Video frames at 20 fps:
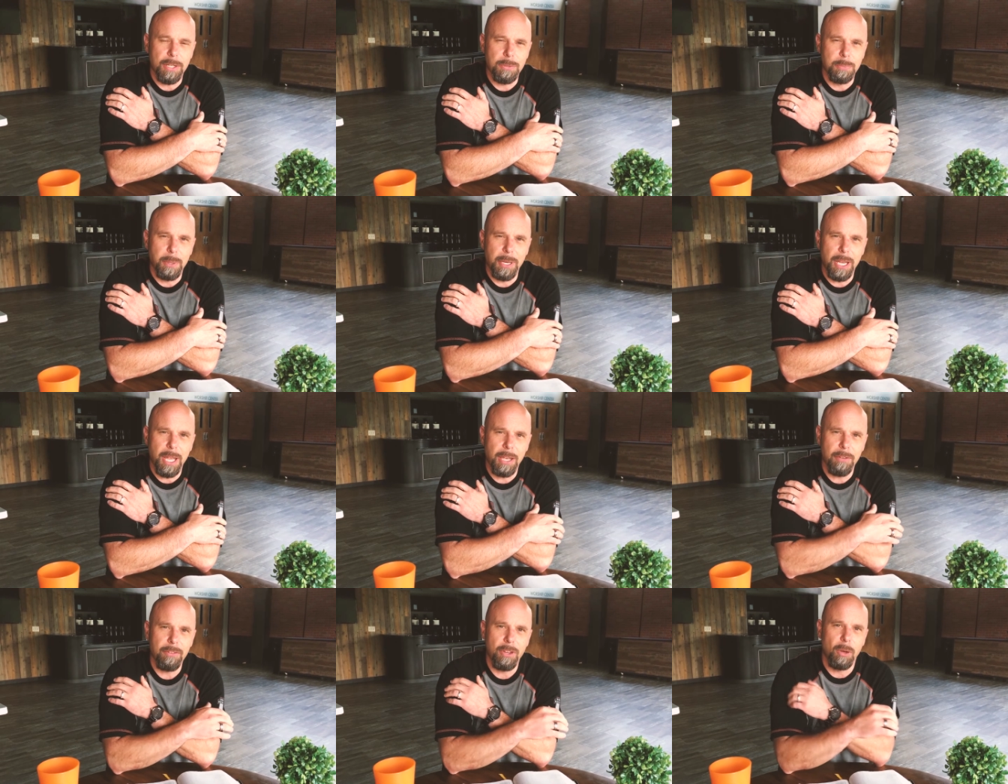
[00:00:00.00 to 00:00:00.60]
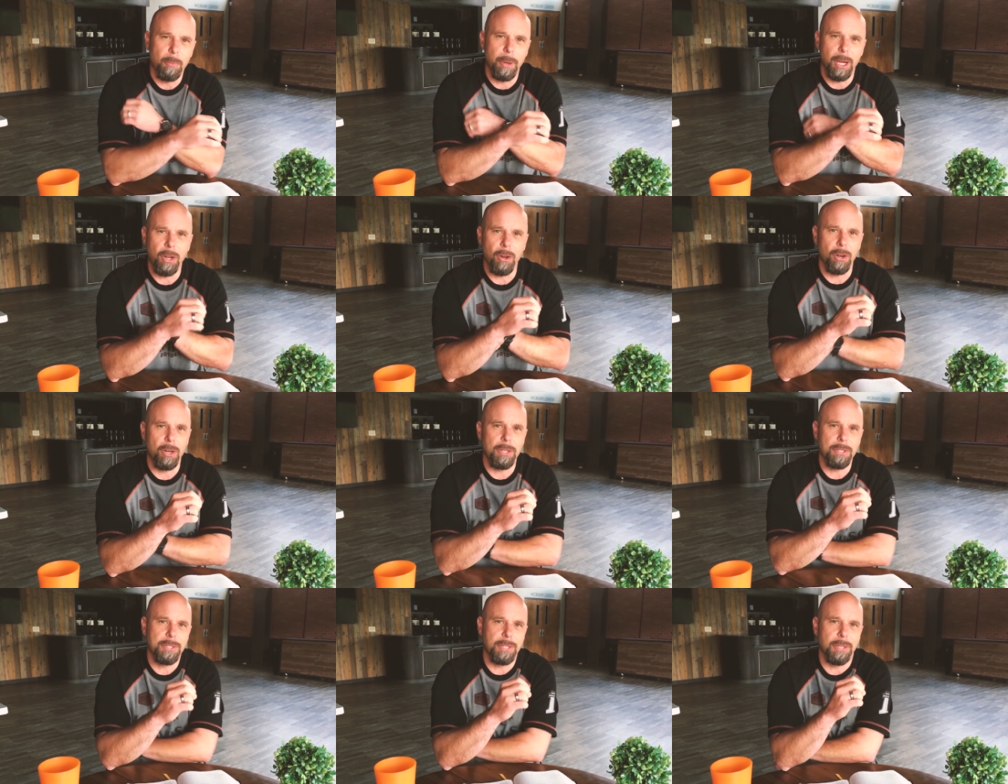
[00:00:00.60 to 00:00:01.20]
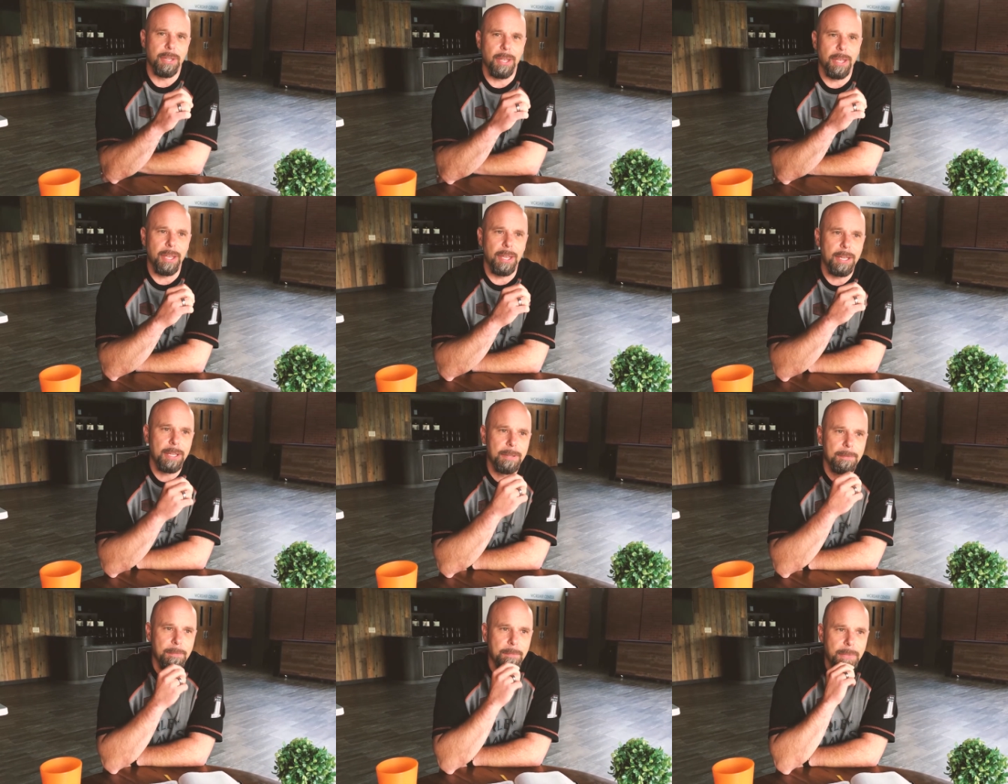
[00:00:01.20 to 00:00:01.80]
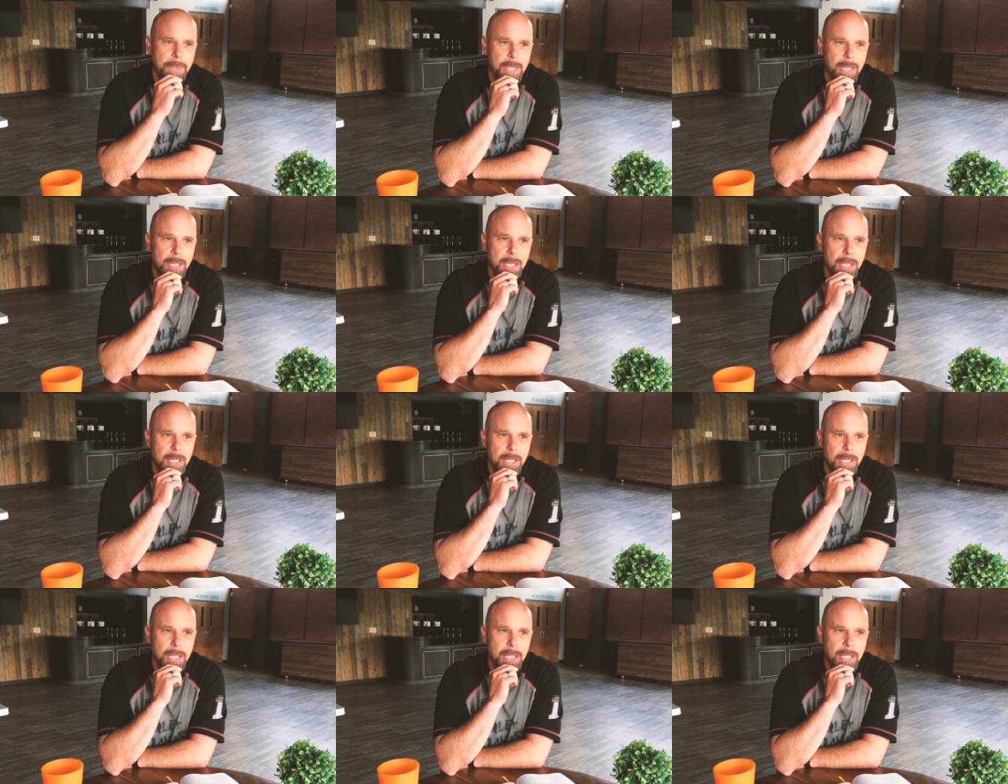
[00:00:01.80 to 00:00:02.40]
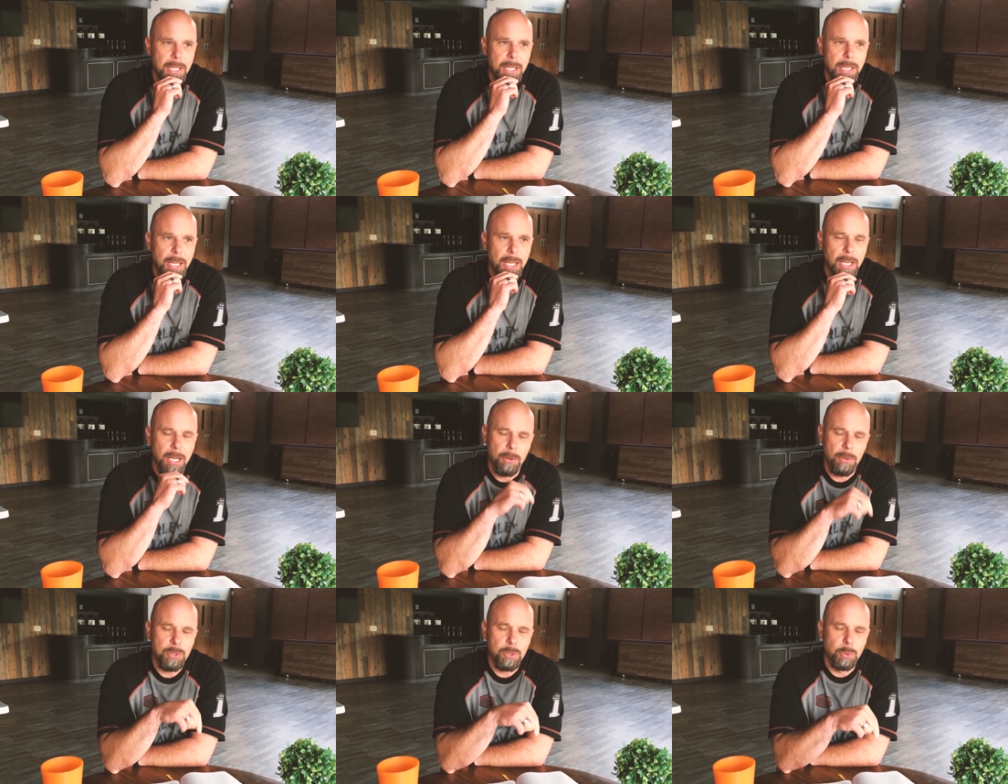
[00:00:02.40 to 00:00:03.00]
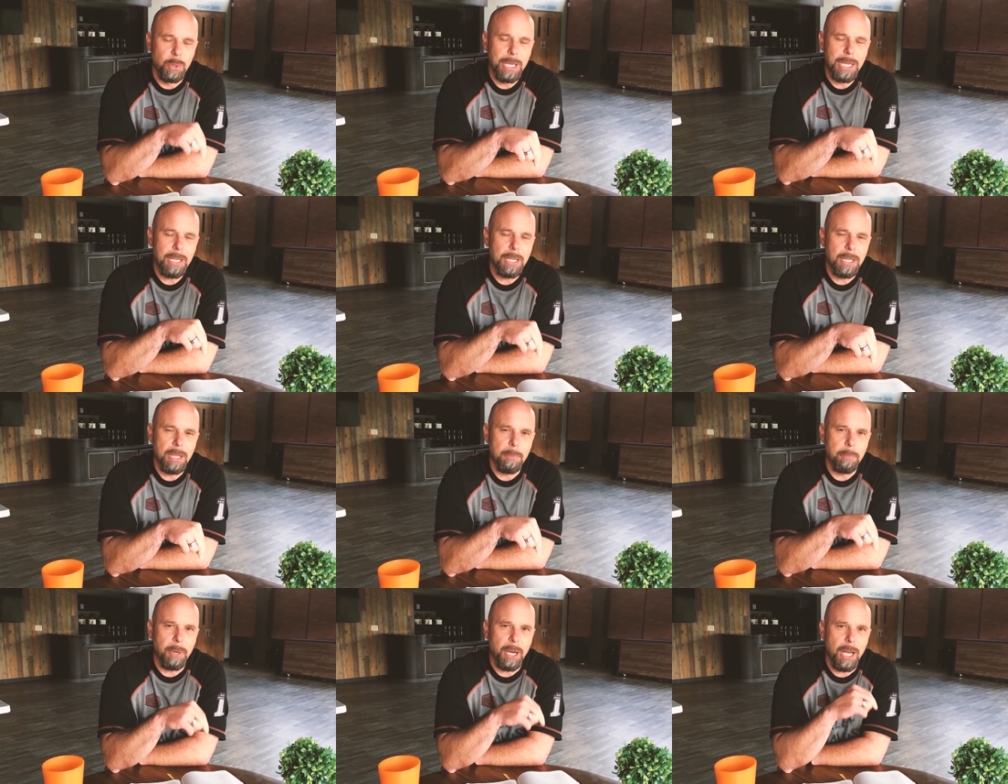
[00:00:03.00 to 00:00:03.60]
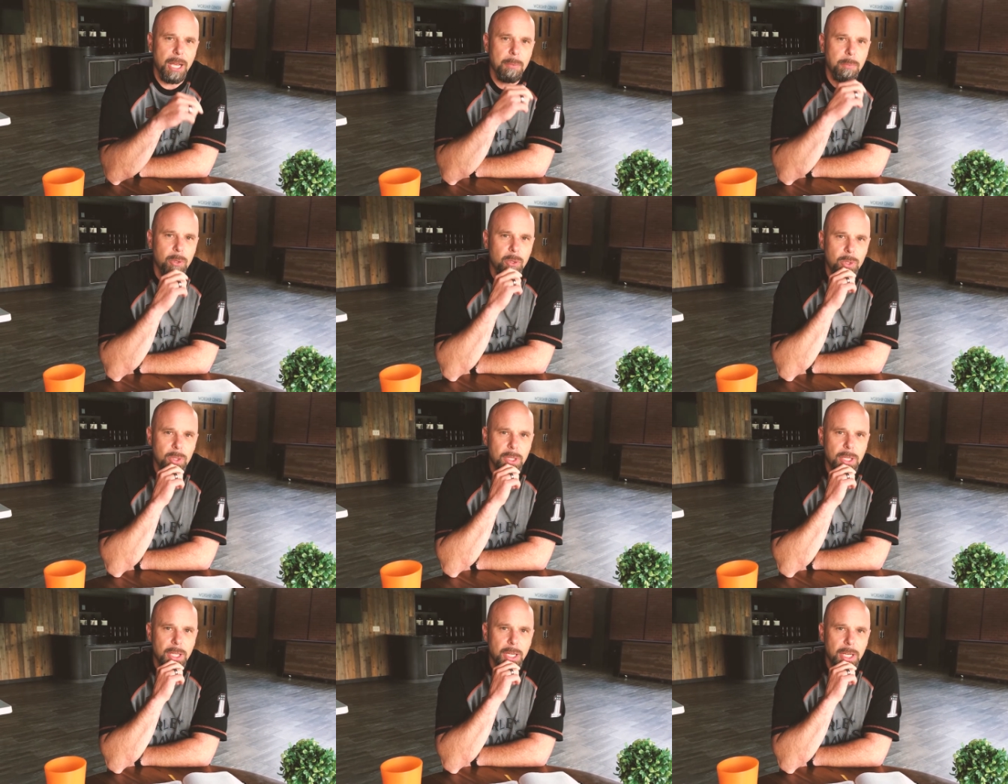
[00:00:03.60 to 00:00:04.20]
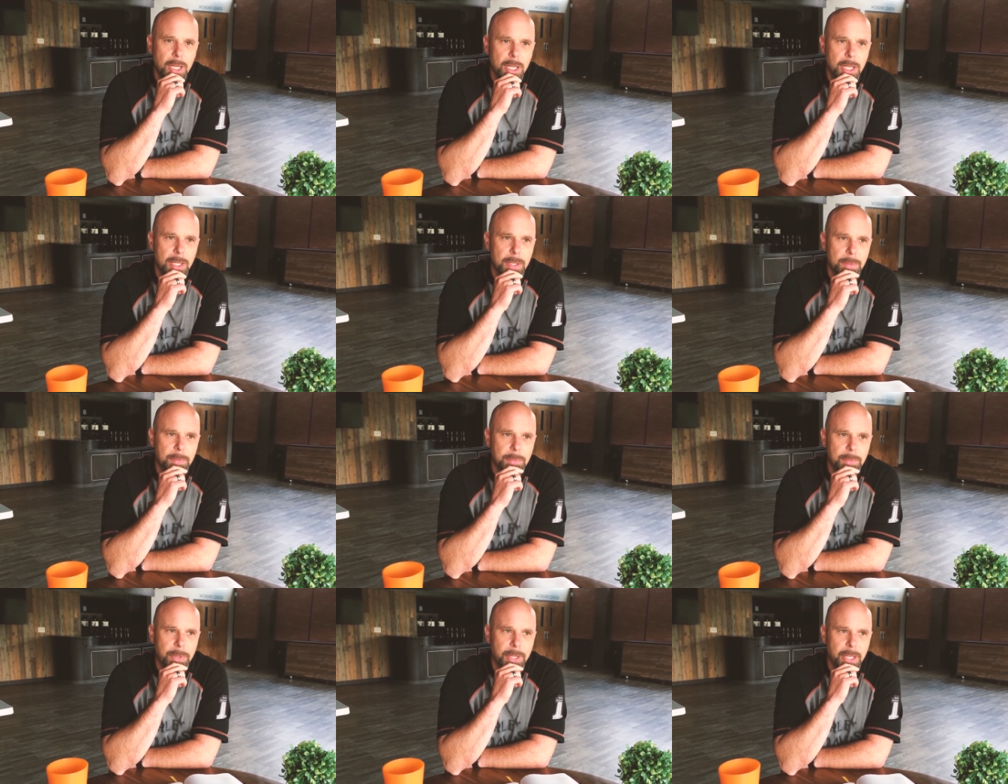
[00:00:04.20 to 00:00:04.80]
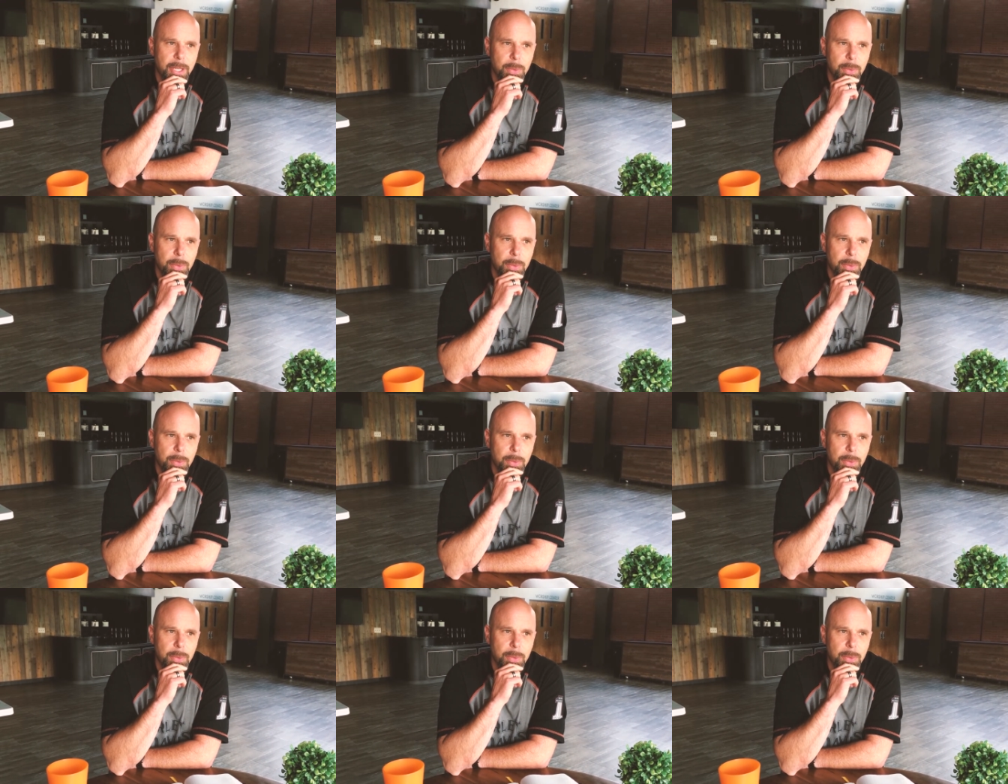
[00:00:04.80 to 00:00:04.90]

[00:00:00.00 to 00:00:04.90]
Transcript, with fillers: that has been heavy on my heart today. And I was reading in the Bible, um,